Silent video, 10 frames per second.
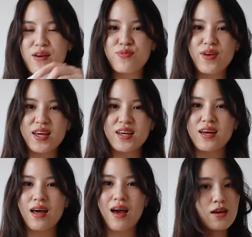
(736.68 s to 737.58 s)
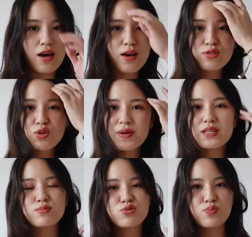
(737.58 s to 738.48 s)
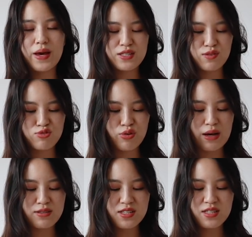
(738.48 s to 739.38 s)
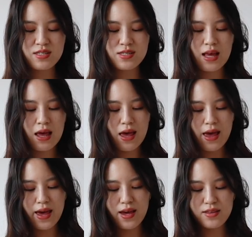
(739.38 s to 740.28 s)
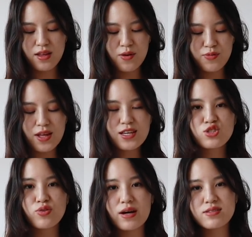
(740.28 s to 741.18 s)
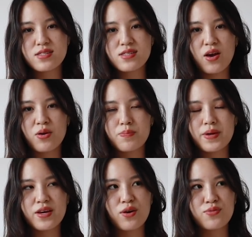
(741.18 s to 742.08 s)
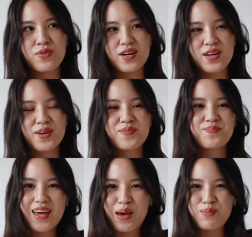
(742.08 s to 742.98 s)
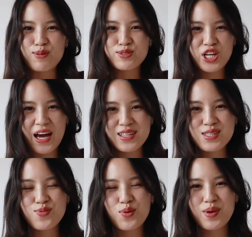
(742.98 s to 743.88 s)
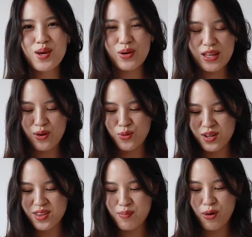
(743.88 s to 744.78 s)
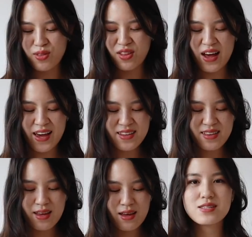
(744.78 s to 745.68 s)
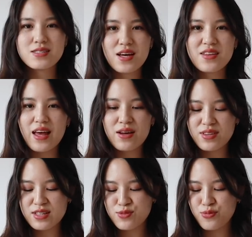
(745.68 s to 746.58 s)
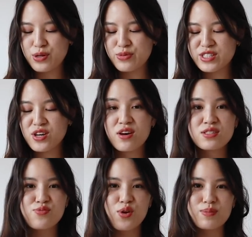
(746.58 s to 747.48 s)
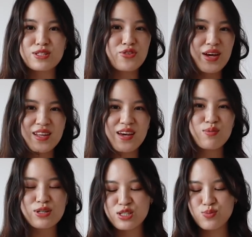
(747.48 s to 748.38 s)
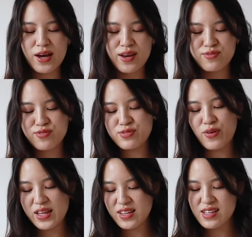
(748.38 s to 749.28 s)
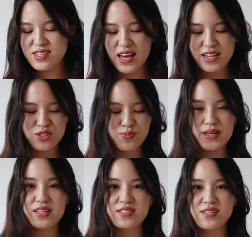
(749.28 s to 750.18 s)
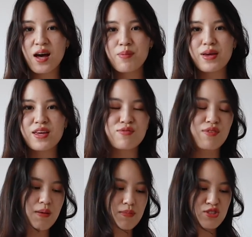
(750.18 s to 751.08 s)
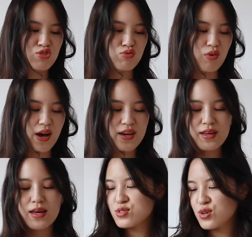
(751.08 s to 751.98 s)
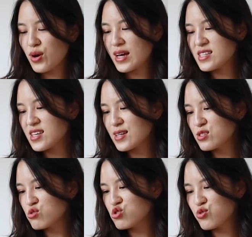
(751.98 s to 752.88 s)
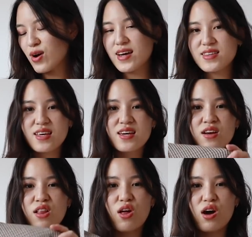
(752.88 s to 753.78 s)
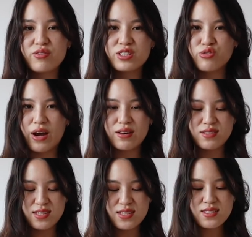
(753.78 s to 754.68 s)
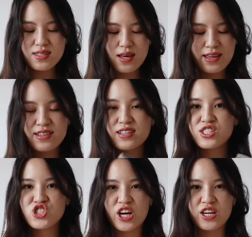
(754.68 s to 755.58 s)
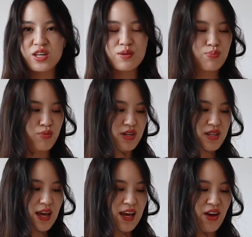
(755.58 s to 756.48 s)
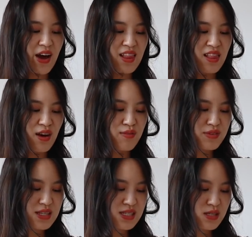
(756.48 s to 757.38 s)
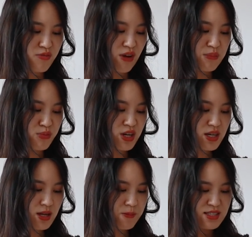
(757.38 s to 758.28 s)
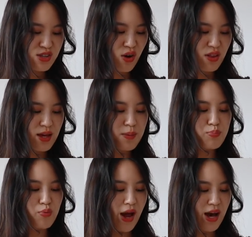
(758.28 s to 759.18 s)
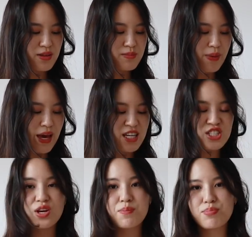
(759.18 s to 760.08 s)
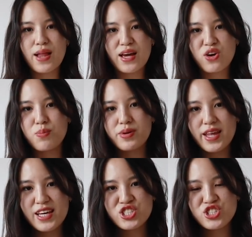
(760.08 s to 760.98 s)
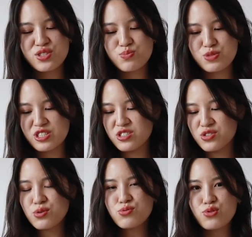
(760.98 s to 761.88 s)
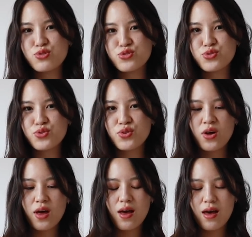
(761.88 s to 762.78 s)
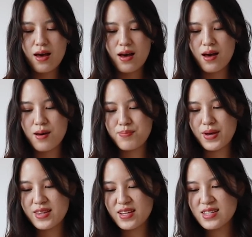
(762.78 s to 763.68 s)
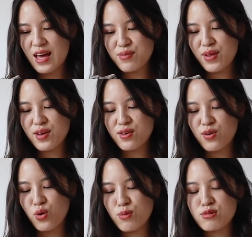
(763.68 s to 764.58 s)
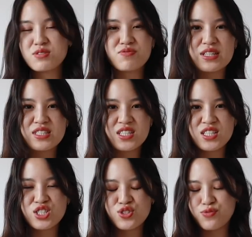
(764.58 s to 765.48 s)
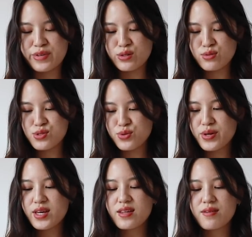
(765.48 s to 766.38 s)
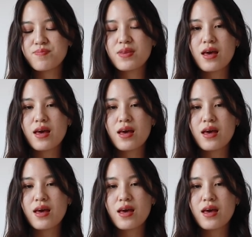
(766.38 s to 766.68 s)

I think. I also picked up two pairs of trousers and I feel like trousers are a bit of a game of chance for me when I order them online. Sezane now does free returns from Australia, which is why I've finally decided to pick these up and give them a try. So I decided to try the Clara trousers in this checkered print, and I love this fabric. It's got like a brown, beige, and black combination, which is so neutral. Um, but it does have like a almost vintage feel to it.